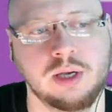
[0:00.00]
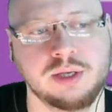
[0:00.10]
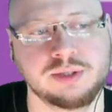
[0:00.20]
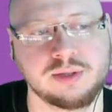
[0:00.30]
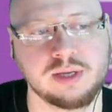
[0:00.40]

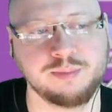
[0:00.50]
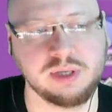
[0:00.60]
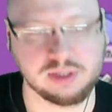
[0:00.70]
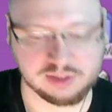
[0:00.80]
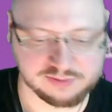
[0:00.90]
So that
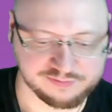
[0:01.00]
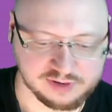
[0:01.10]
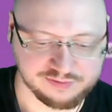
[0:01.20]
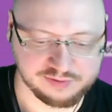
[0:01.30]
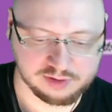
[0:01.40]
means
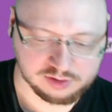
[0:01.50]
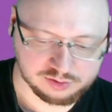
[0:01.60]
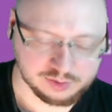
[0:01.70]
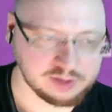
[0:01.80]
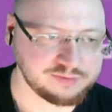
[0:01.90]

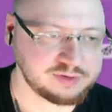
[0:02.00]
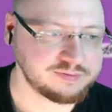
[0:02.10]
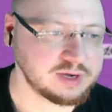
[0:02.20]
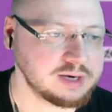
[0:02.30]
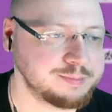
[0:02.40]
512
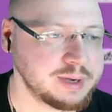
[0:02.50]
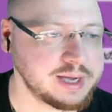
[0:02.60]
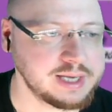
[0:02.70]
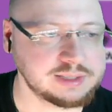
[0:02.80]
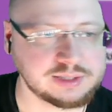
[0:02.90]
divided by
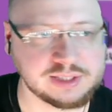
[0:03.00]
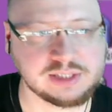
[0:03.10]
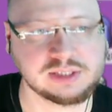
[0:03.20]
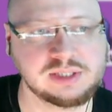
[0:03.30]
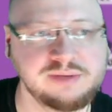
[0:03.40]
8,
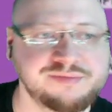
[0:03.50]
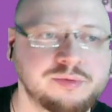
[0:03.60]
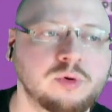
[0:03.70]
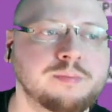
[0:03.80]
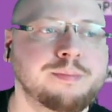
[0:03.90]

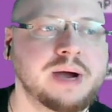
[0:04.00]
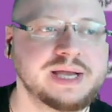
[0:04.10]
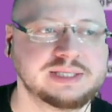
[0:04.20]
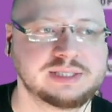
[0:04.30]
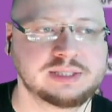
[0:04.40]
64
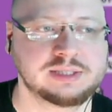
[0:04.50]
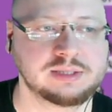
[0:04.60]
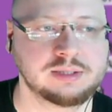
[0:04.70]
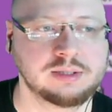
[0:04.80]
bytes